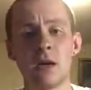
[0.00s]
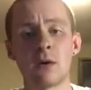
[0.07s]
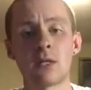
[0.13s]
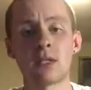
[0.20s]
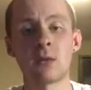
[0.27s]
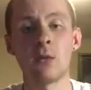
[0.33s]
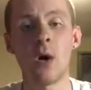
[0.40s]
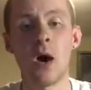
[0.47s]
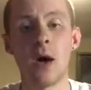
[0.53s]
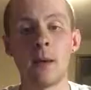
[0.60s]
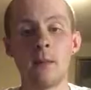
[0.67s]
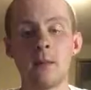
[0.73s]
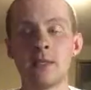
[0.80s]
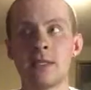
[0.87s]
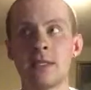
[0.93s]

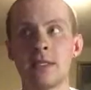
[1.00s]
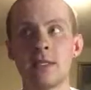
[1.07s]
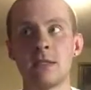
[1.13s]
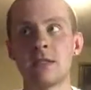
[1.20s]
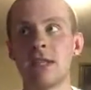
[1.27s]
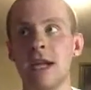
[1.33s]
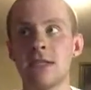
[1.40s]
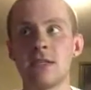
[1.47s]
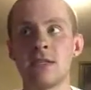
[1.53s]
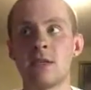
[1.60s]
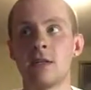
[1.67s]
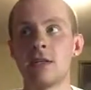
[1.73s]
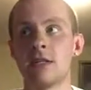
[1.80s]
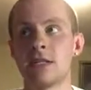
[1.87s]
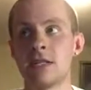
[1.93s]
swamps,
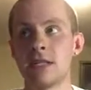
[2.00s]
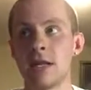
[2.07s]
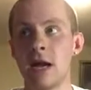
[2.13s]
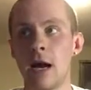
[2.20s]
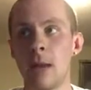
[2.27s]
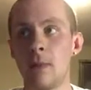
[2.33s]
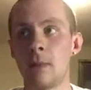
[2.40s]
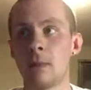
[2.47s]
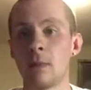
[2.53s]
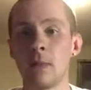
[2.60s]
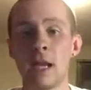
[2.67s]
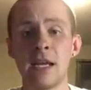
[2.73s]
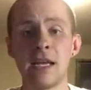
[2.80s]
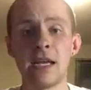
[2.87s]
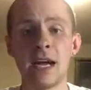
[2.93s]
deserts,
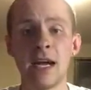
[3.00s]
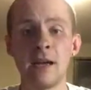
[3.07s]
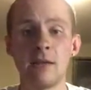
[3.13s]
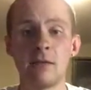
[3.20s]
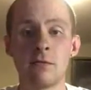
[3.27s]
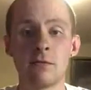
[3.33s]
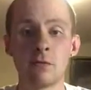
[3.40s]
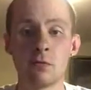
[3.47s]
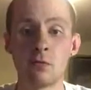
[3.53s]
any kind of,